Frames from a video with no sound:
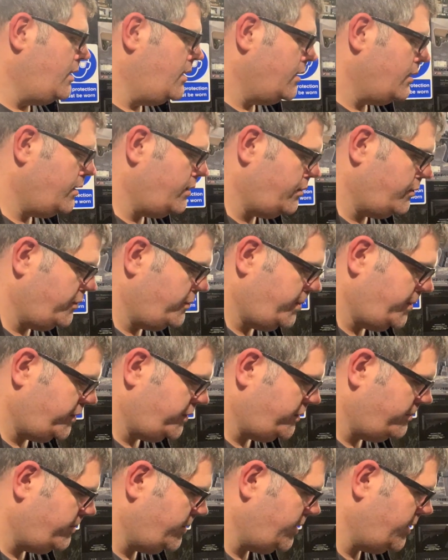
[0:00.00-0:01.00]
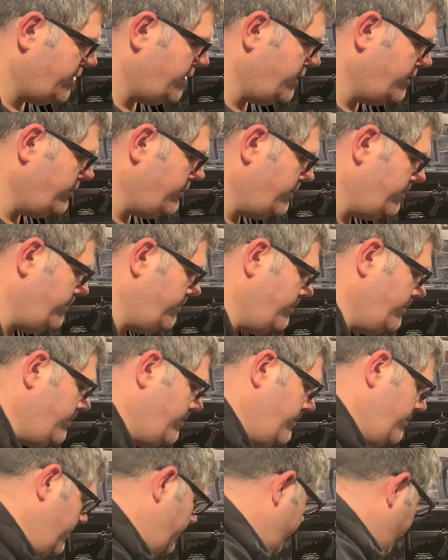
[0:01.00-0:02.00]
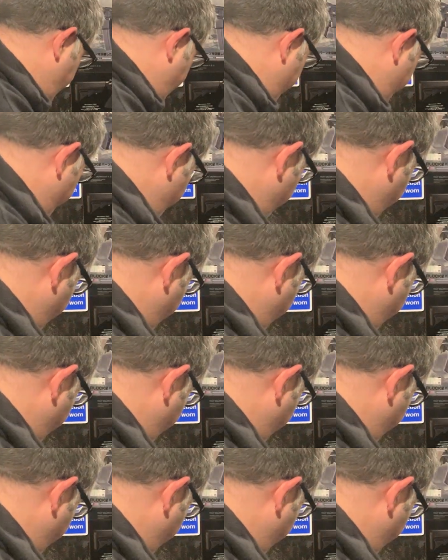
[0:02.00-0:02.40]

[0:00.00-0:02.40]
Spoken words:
Could always put some rounds in